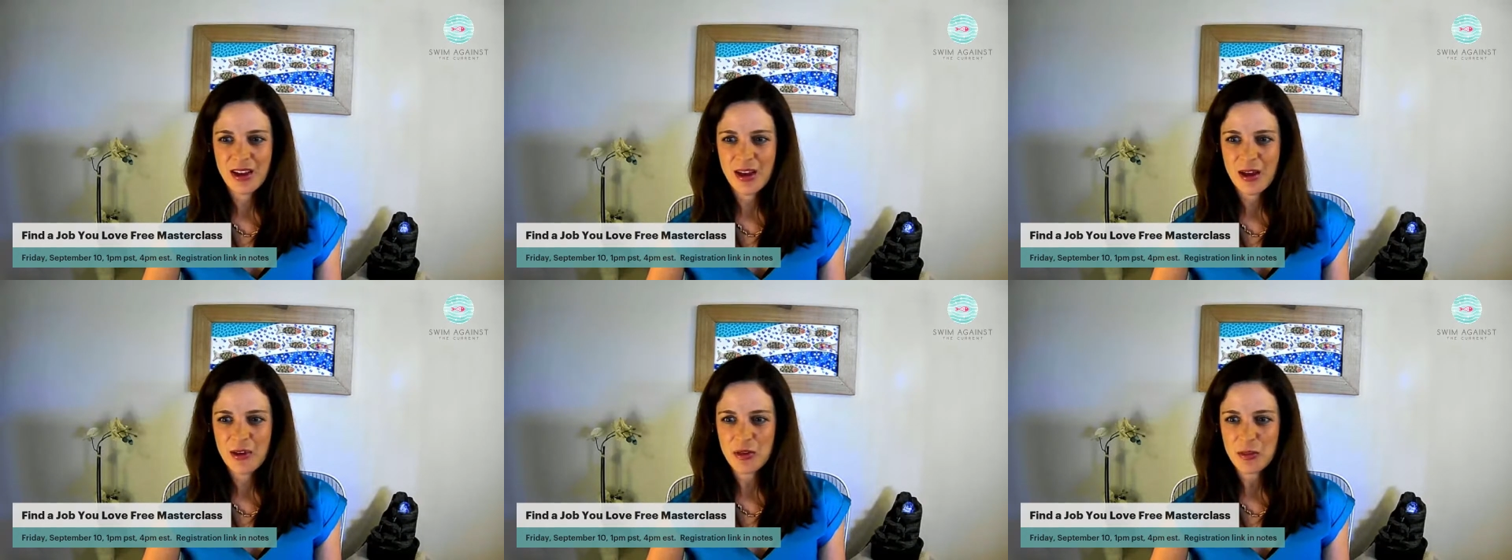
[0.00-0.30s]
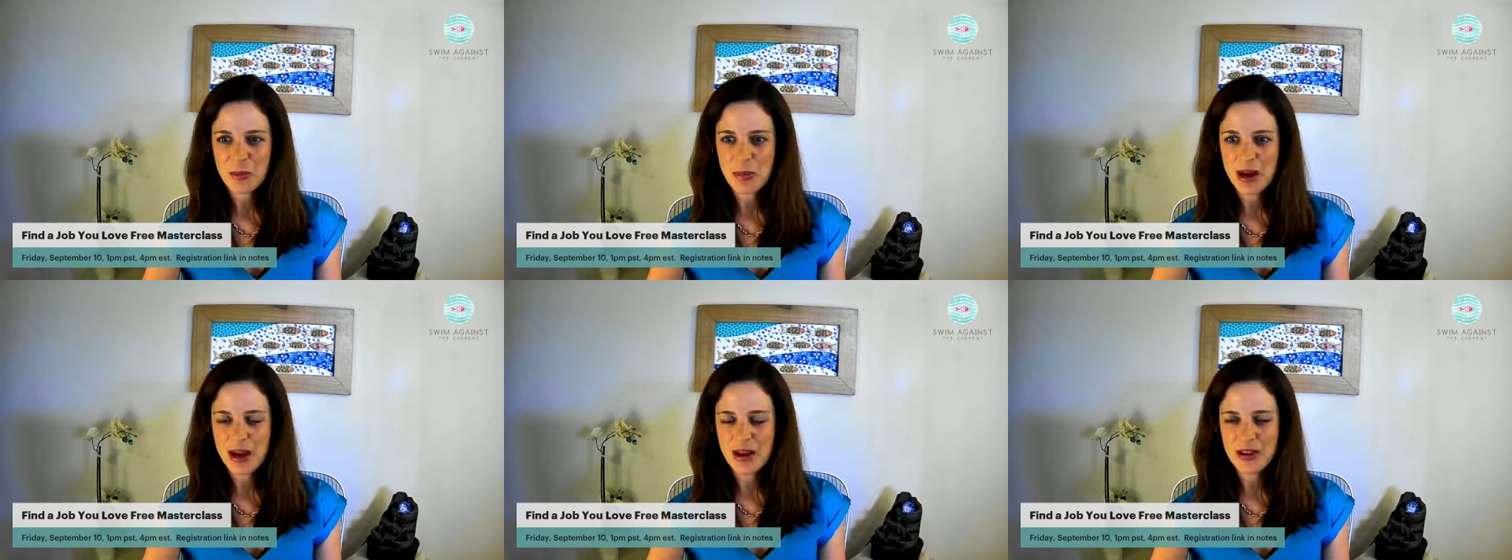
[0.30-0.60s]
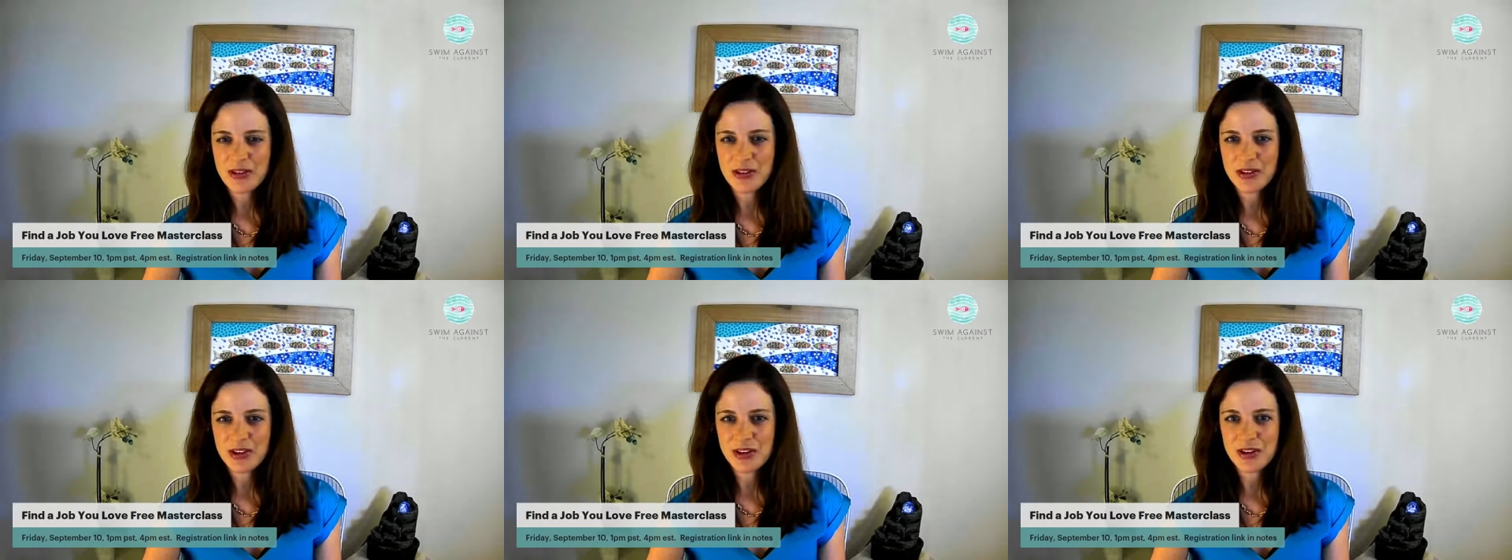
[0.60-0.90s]
as a
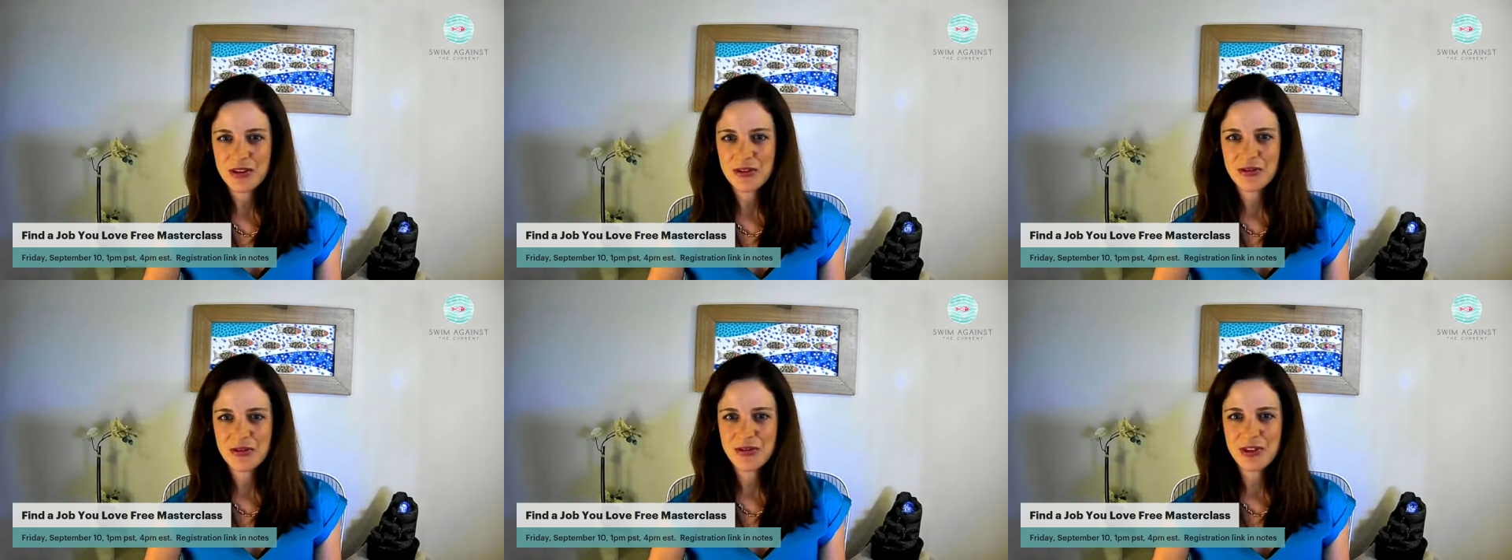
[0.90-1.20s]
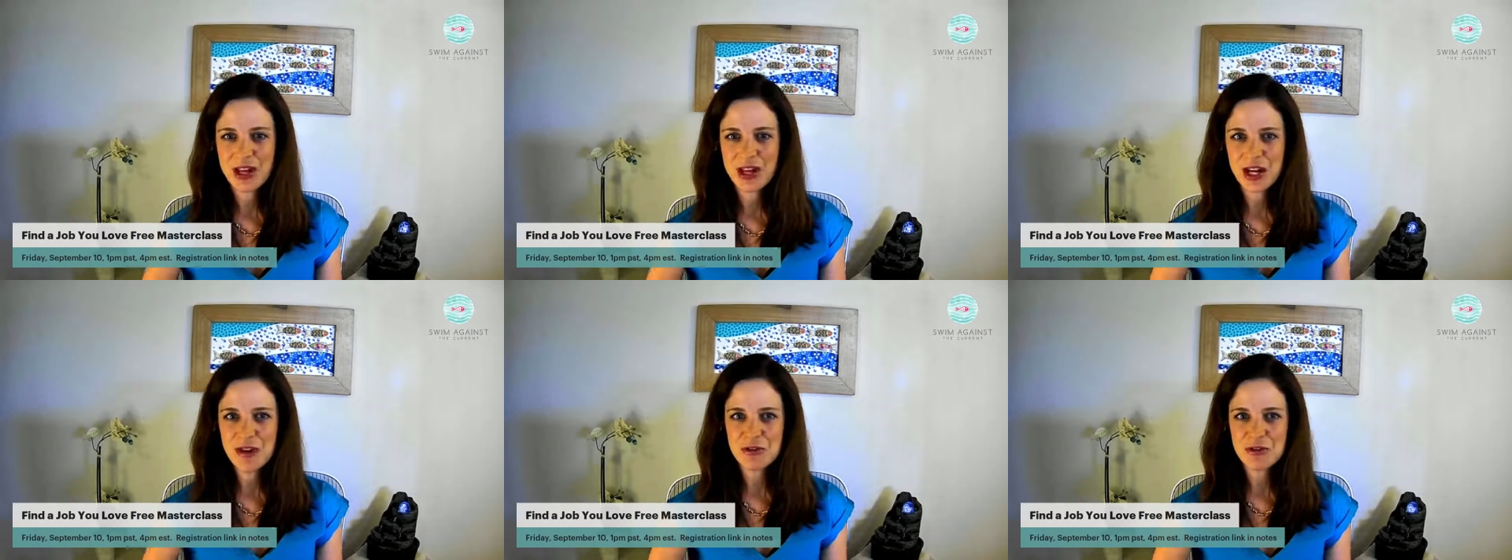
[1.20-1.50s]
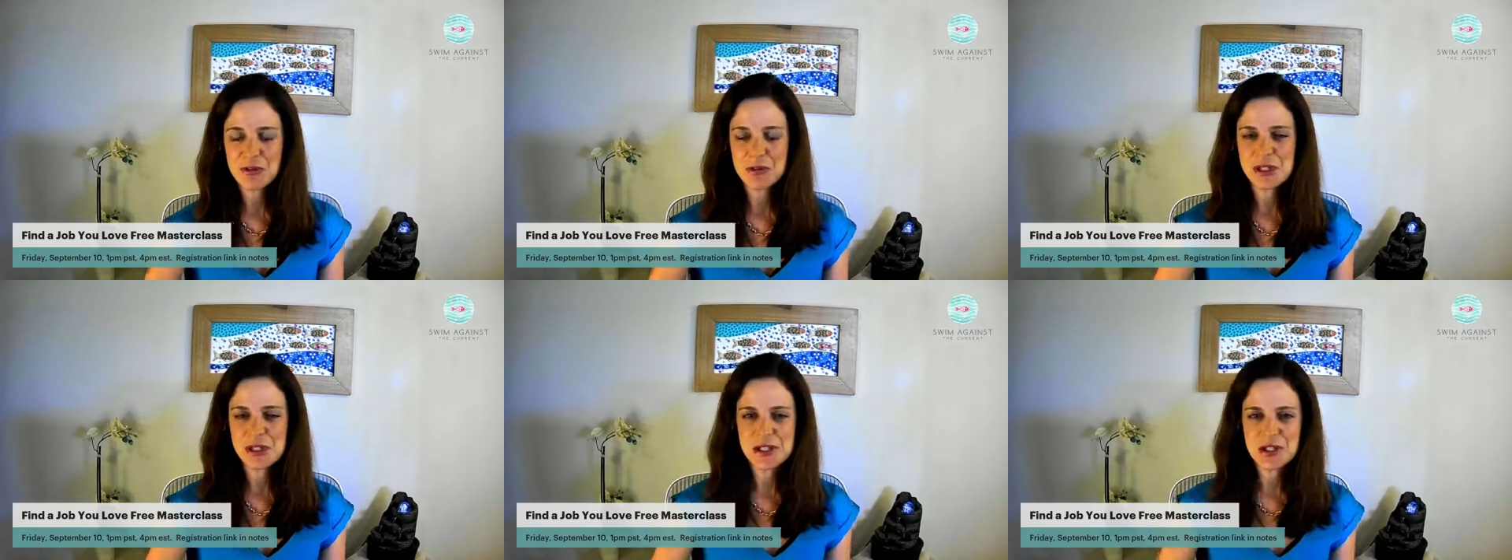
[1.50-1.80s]
positive that
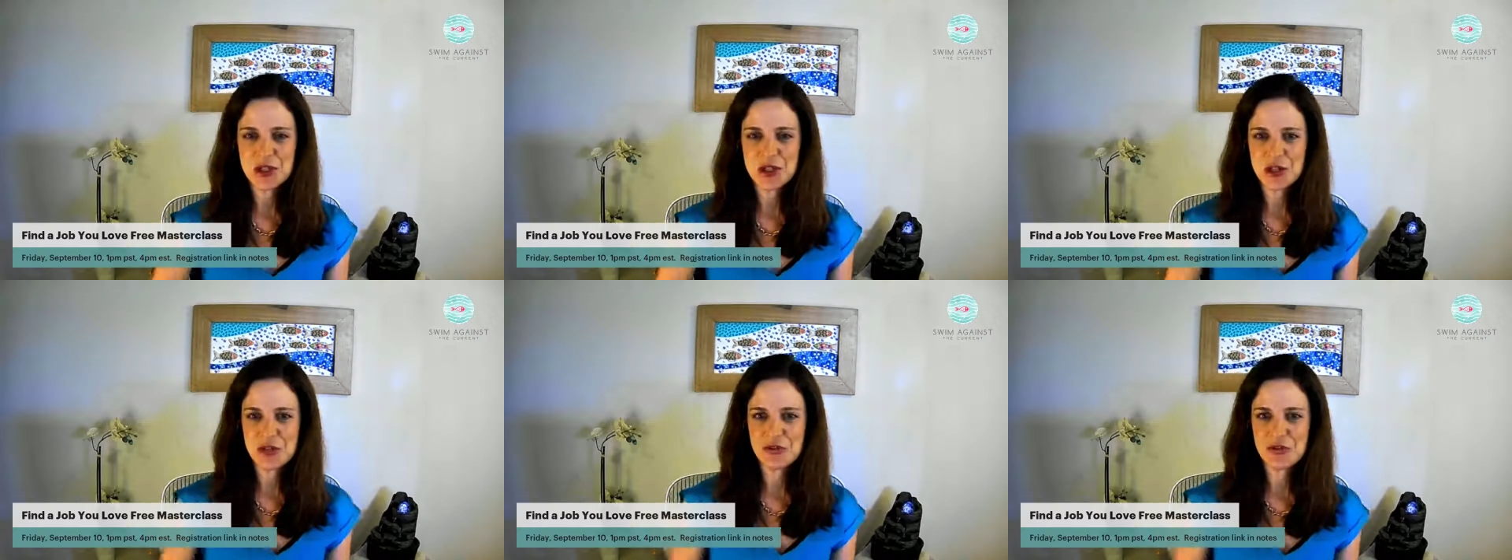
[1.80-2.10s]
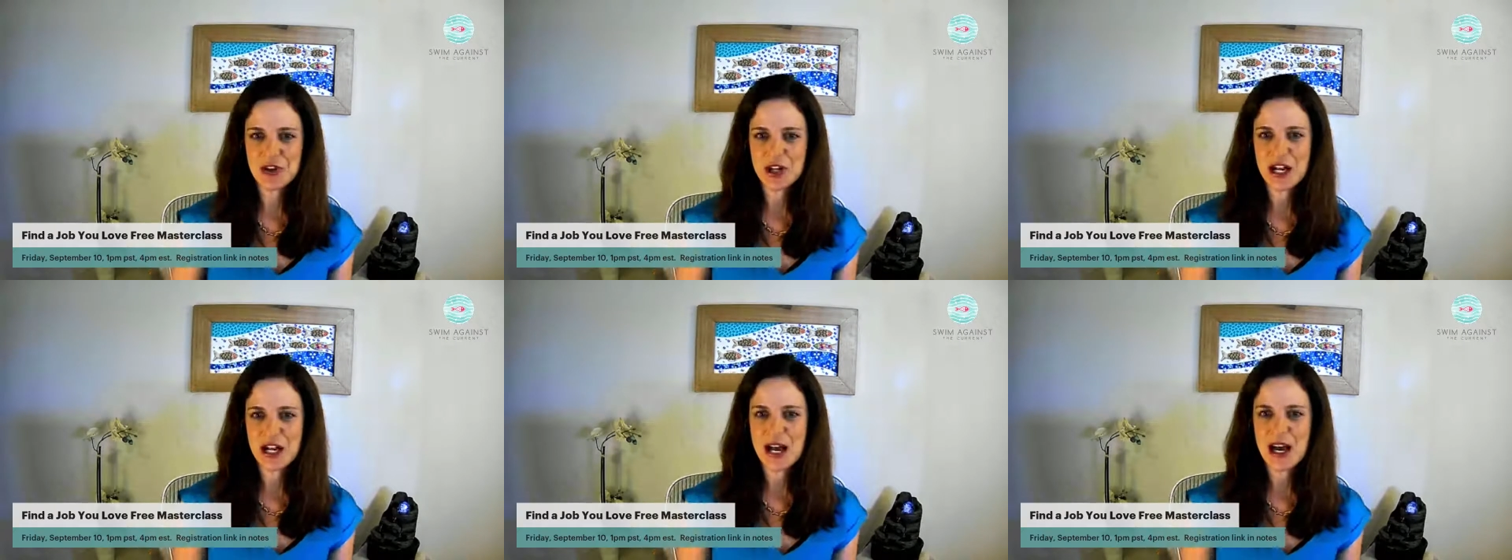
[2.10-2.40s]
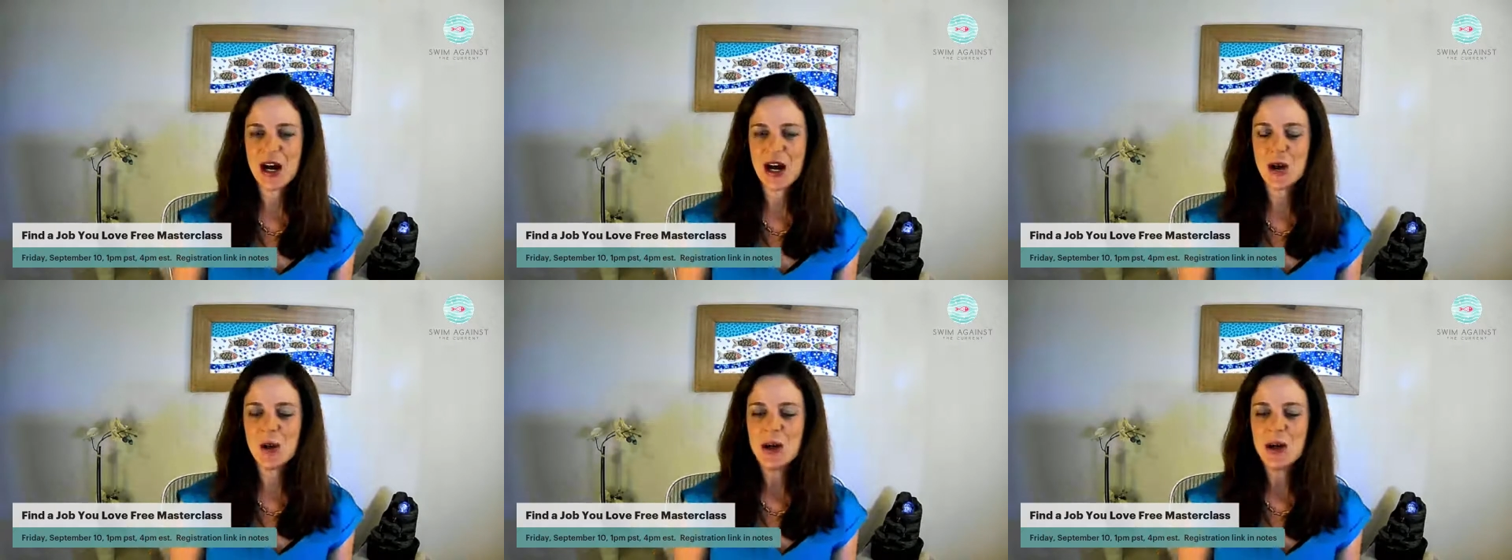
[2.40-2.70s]
everybody's good for
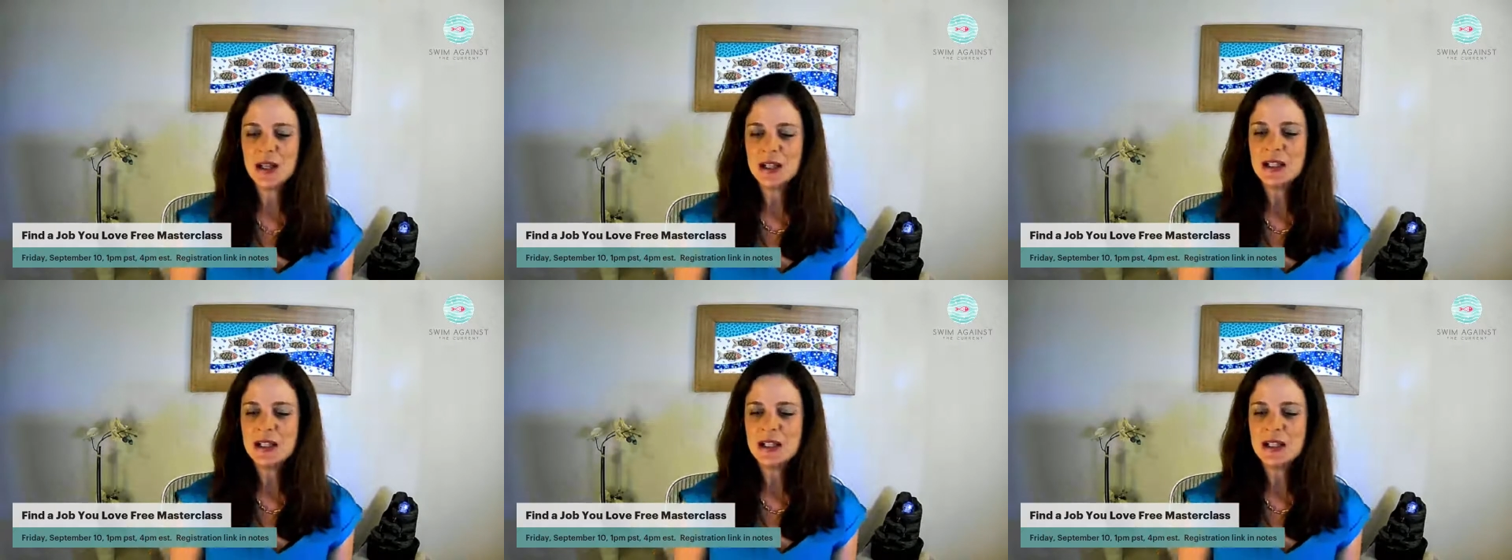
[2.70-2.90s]
now.